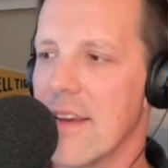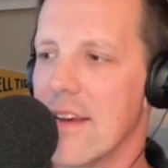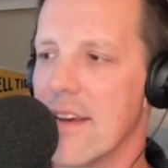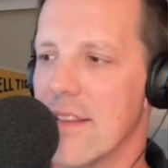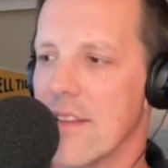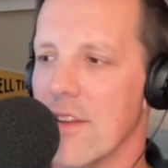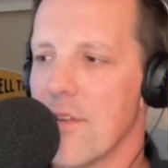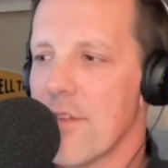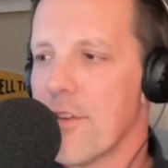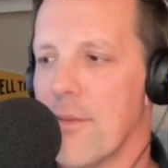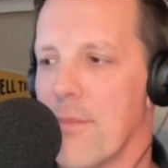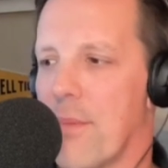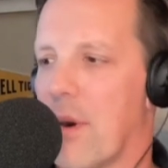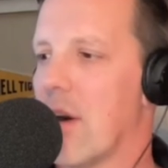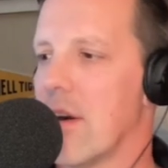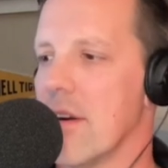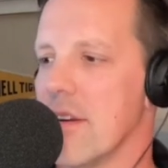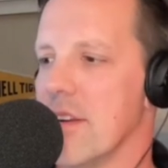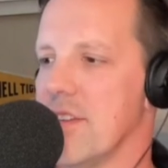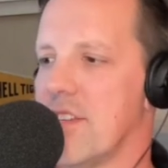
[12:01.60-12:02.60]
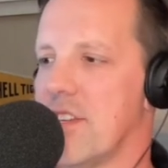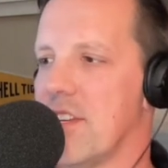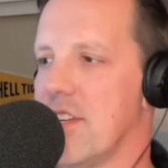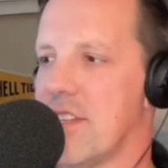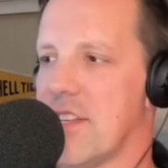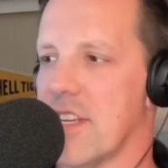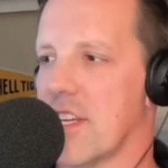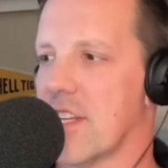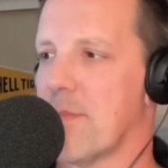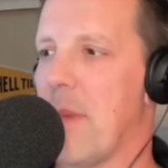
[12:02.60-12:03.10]
Luther Burden is
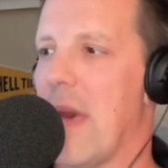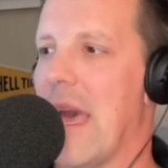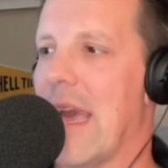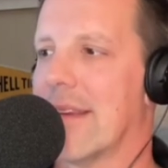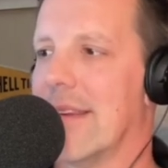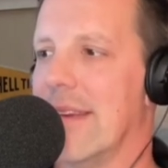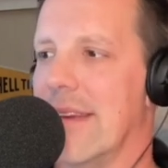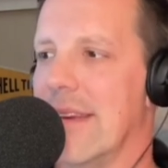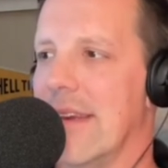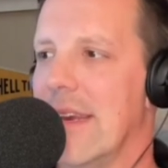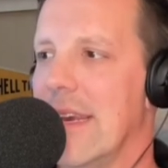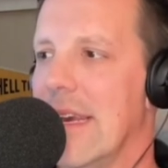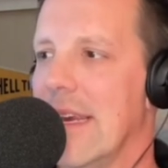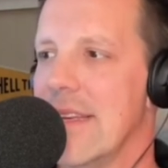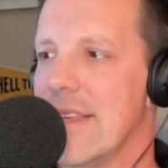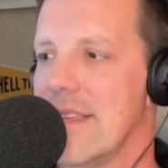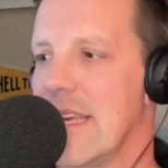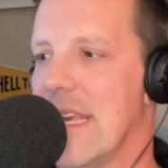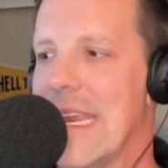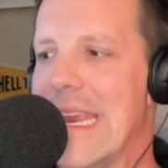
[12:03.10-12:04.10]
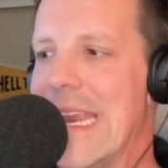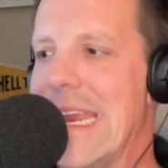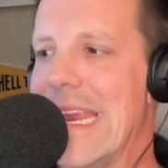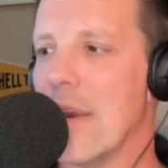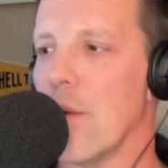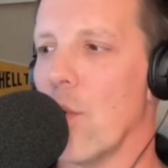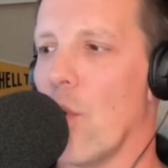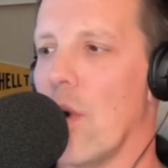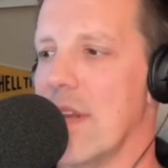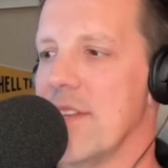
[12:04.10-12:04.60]
just expected to
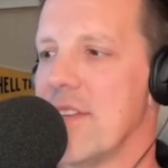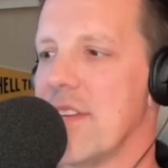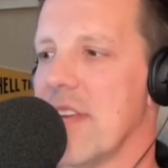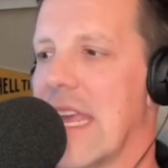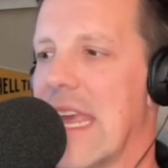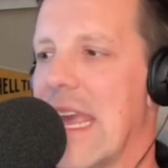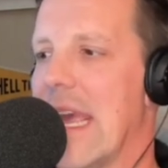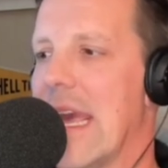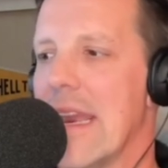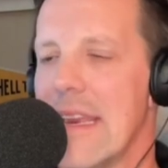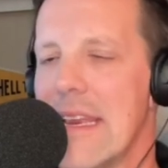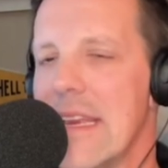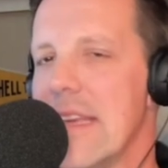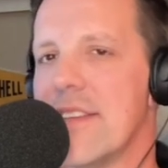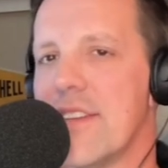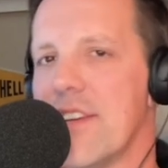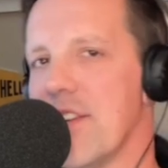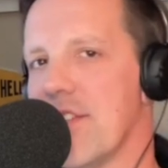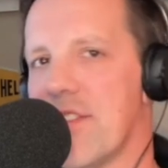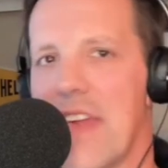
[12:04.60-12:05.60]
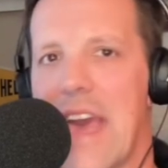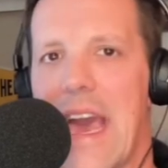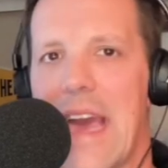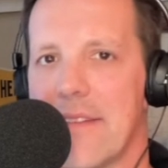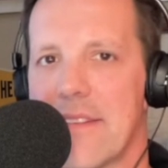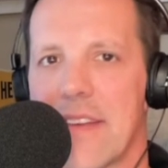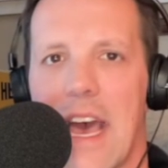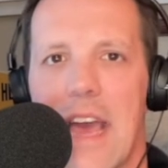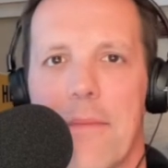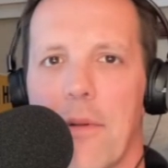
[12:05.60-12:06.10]
eat once again. He's just
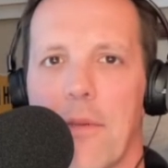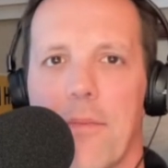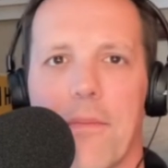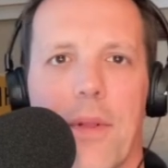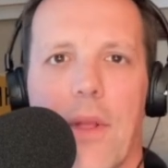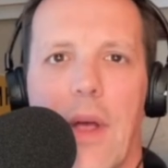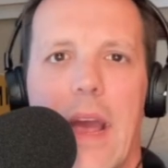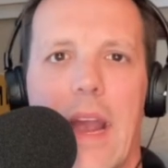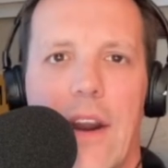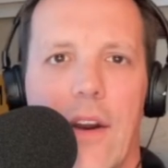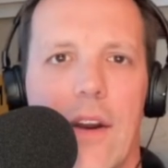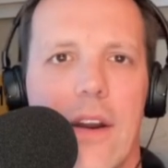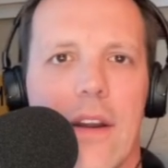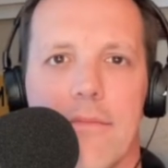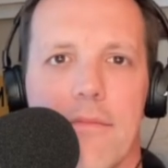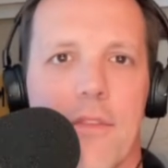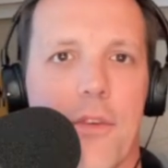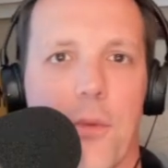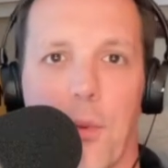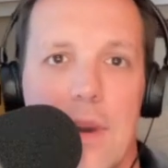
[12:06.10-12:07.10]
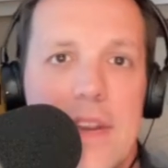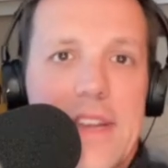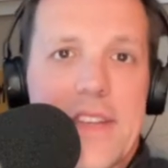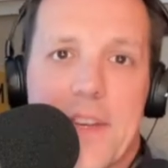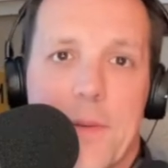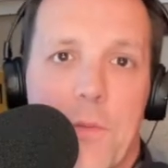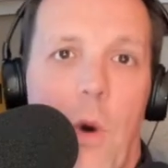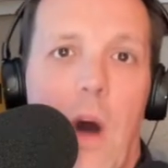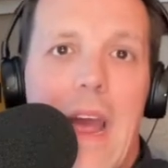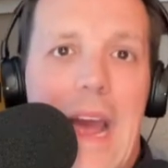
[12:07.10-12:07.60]
that type of player. And the
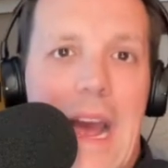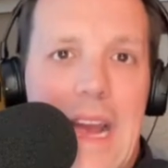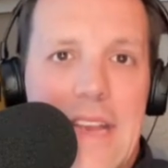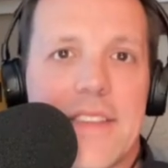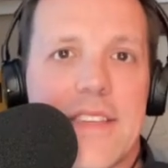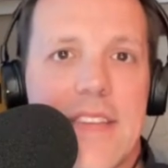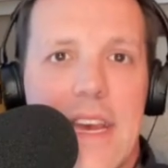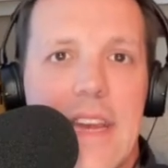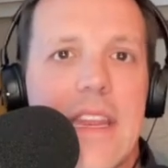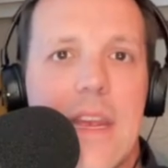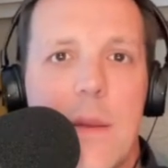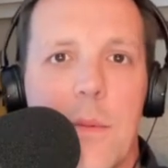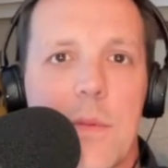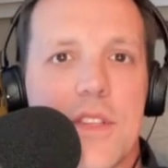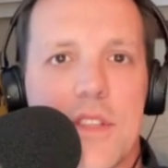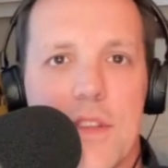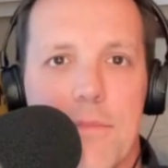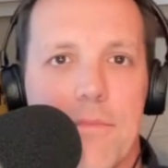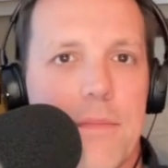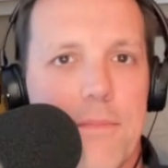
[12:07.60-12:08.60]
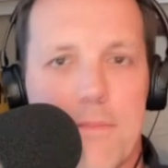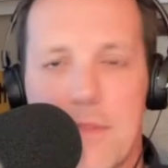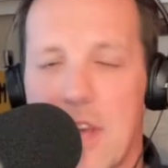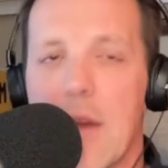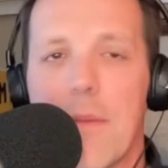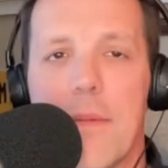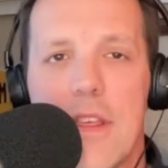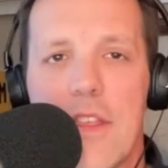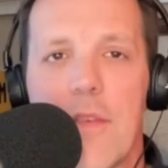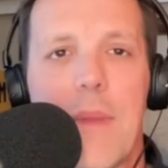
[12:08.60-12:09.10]
reason why I said he was going
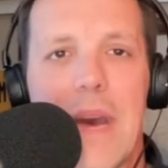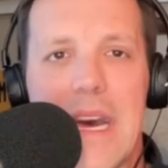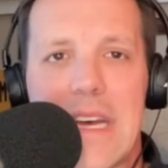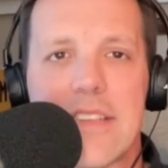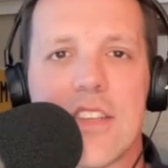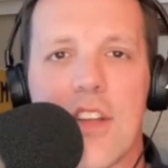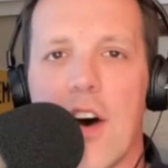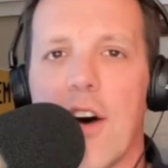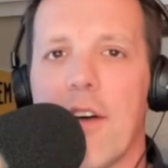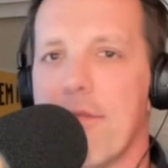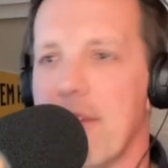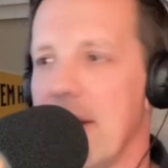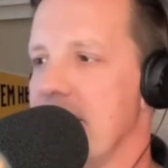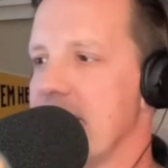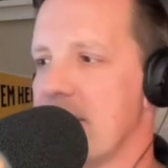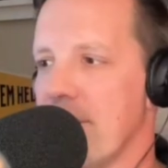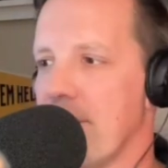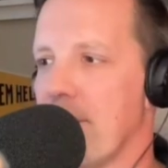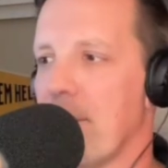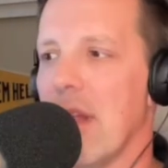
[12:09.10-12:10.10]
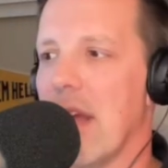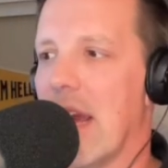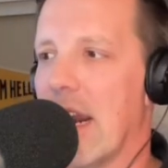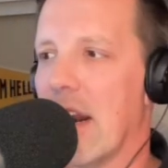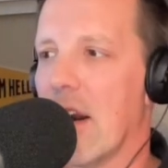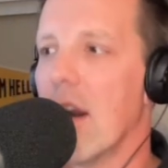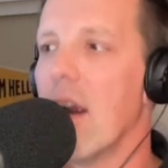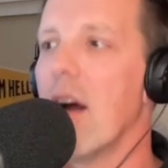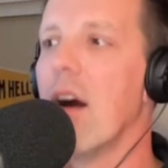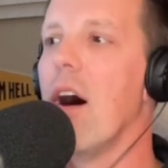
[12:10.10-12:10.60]
to be the best offensive
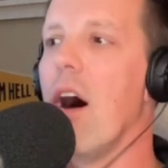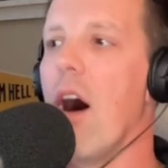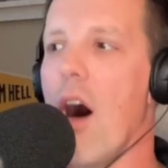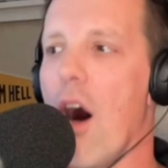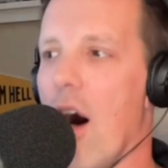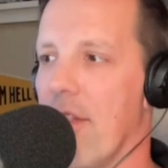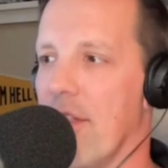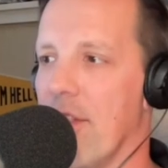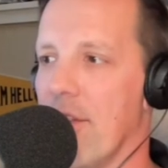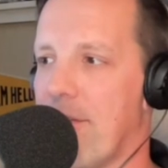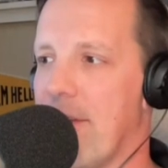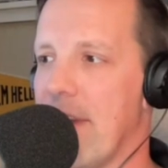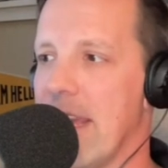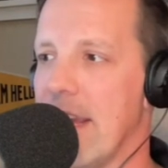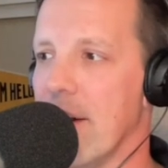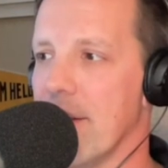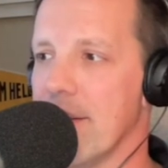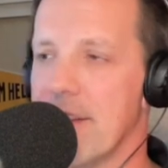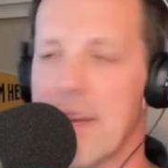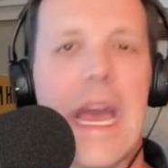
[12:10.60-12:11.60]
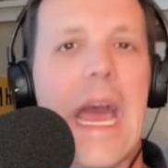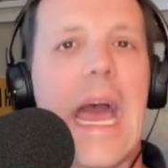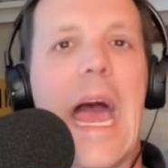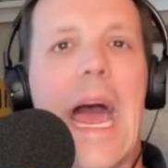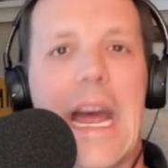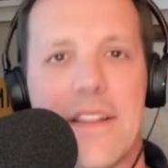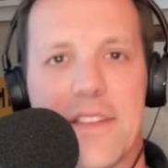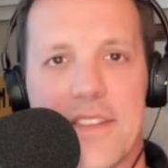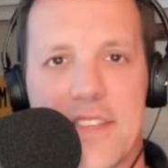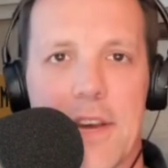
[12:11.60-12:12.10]
player on the field,
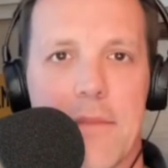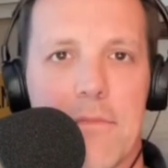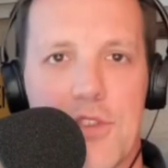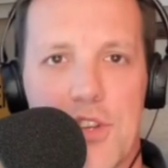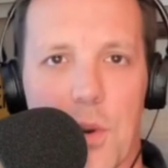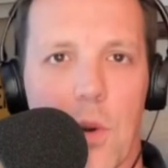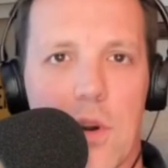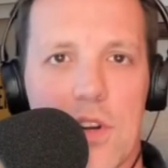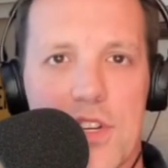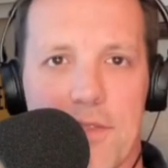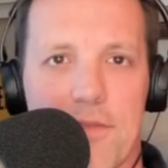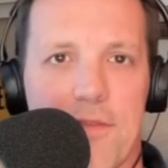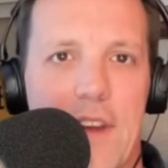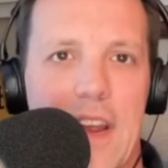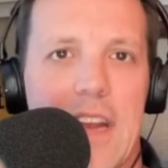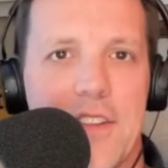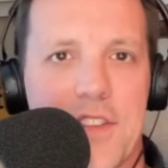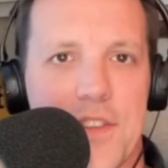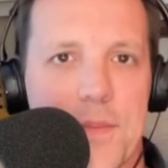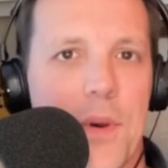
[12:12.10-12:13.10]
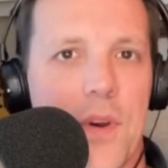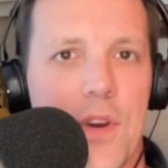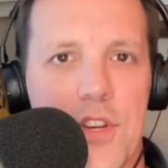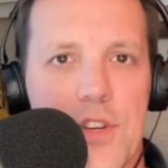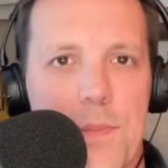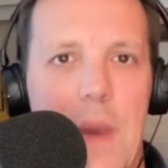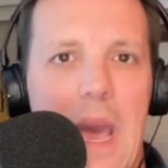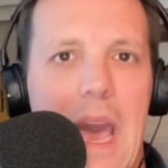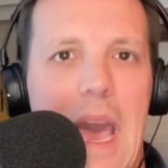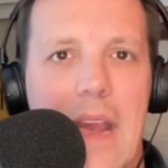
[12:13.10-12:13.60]
had some Georgia fans push
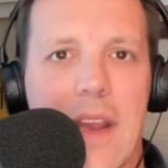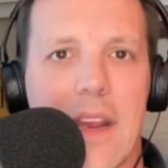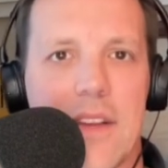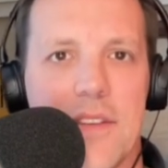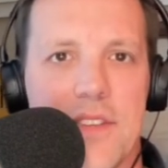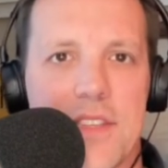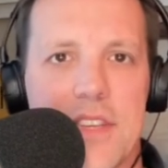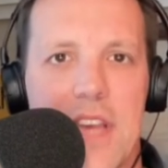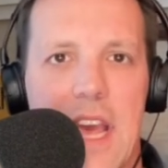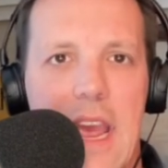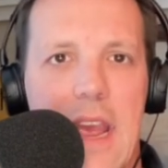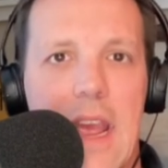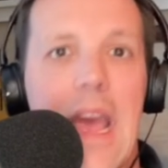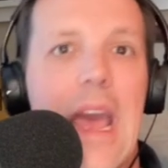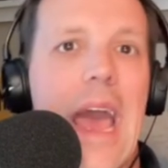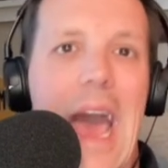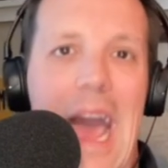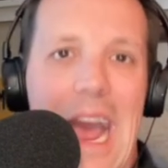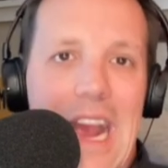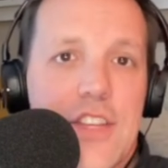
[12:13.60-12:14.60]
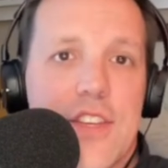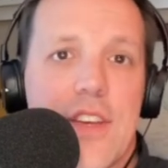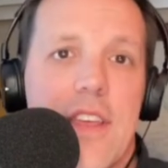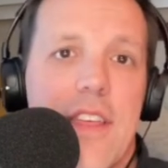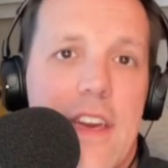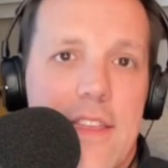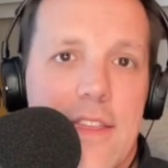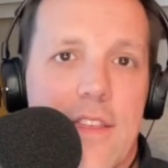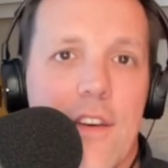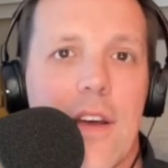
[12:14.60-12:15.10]
back and say, actually,
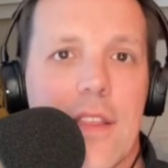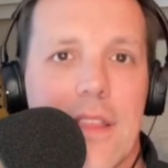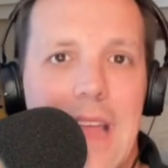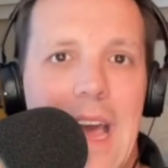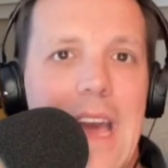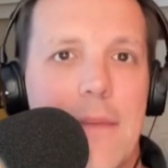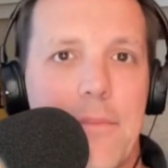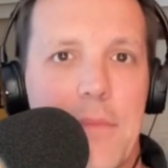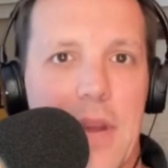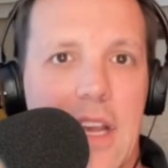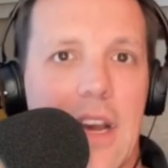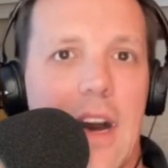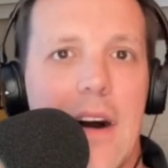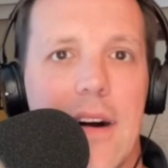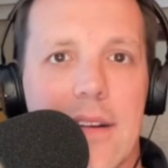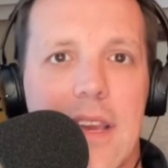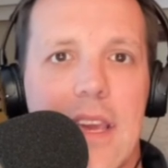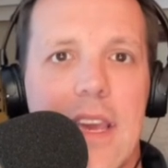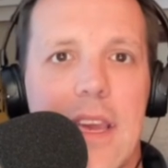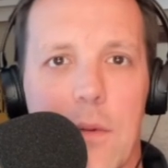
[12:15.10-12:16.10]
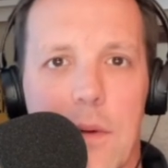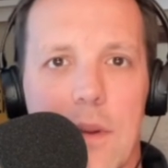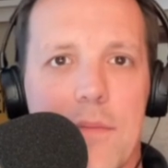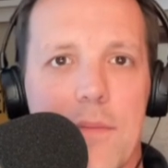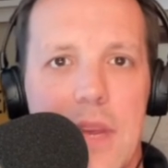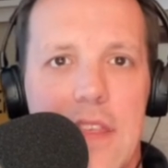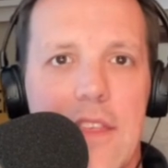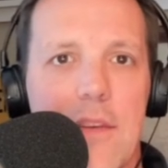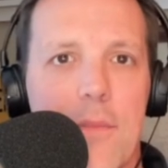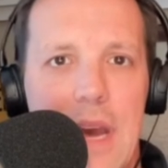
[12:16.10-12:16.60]
they thought Lad McConkey would
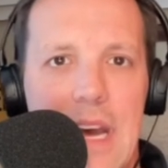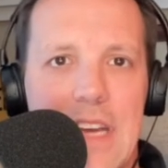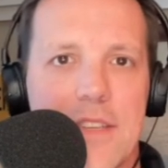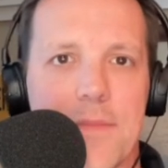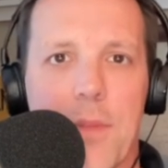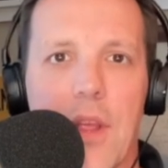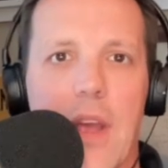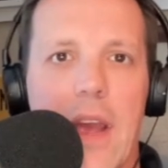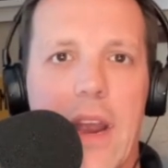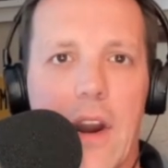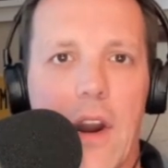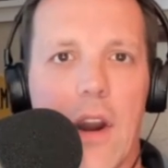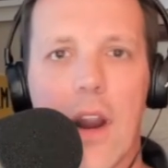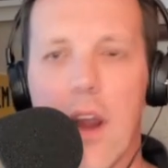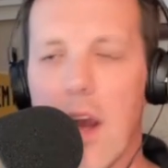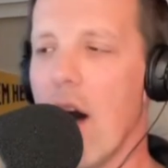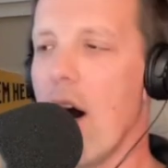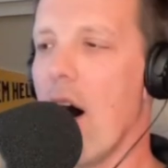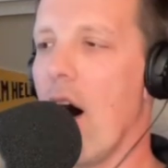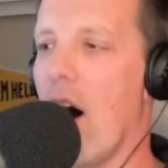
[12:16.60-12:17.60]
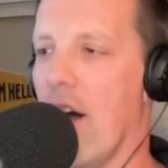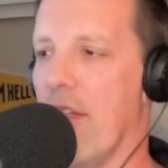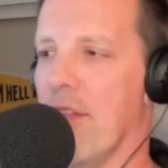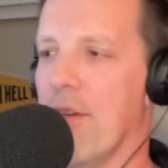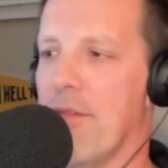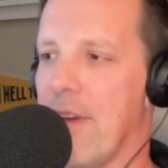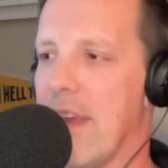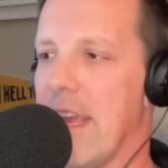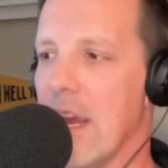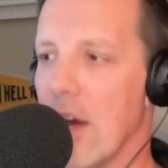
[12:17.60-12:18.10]
be the best player on the
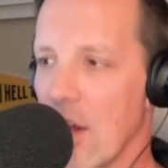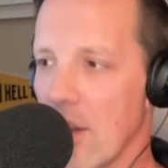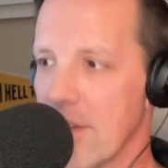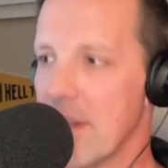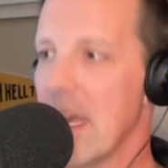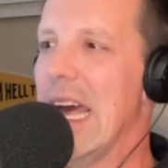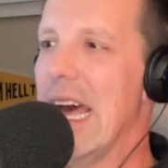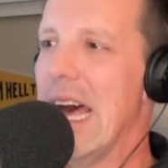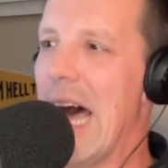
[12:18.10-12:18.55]
field.